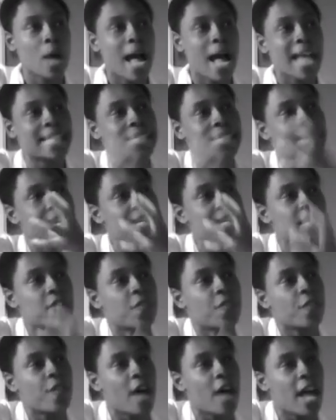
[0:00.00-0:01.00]

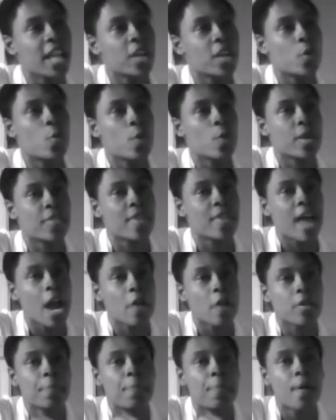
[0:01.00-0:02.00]
identifying with
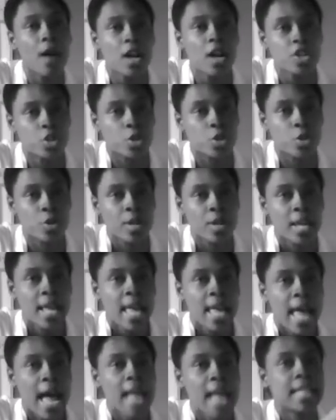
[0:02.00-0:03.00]
Harry Potter
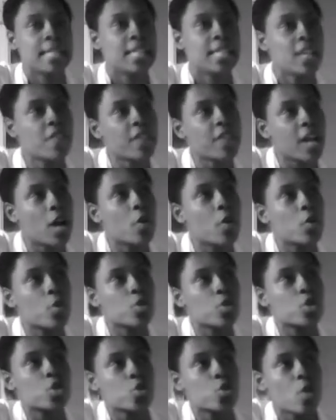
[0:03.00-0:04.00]
and living out her
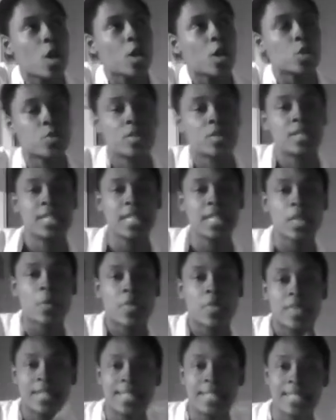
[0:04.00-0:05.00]
struggles with dealing
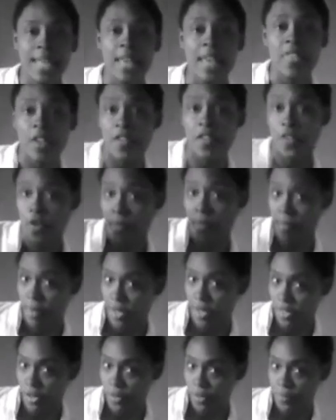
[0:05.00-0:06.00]
with the death of her
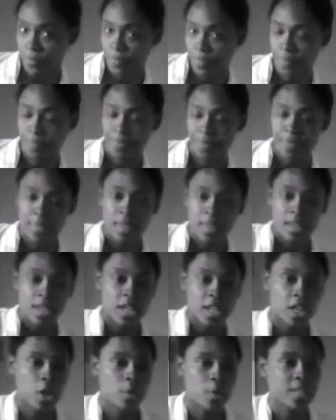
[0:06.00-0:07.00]
mother,
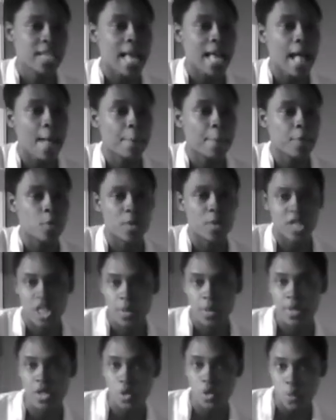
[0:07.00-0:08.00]
which happened when
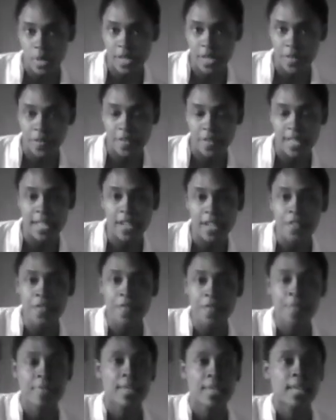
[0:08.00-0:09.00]
she was 25,
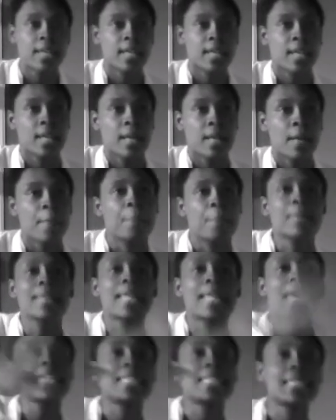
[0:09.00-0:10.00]

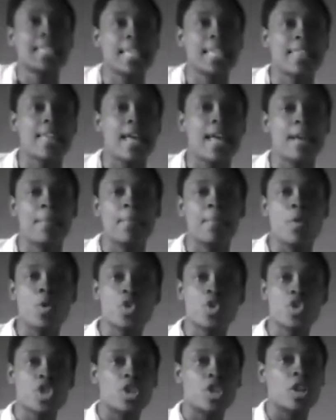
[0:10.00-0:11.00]
placing that
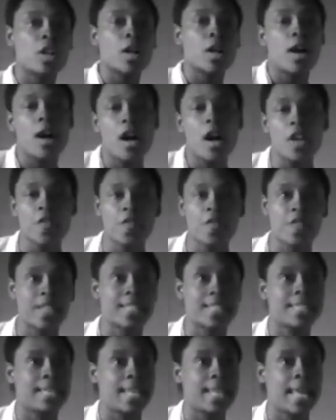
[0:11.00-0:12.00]
emotional
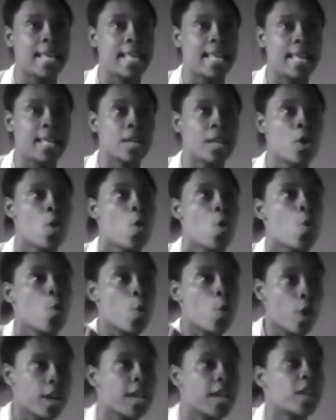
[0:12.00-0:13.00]
conflict and
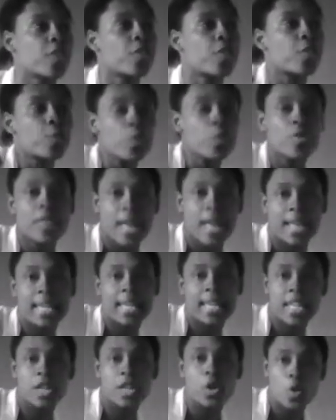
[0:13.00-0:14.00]
working through
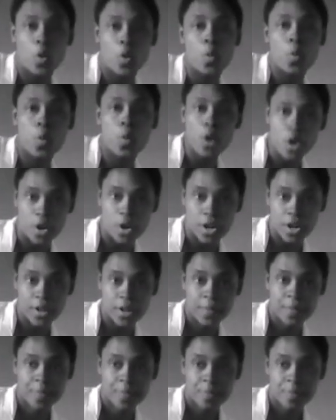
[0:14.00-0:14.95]
that in her work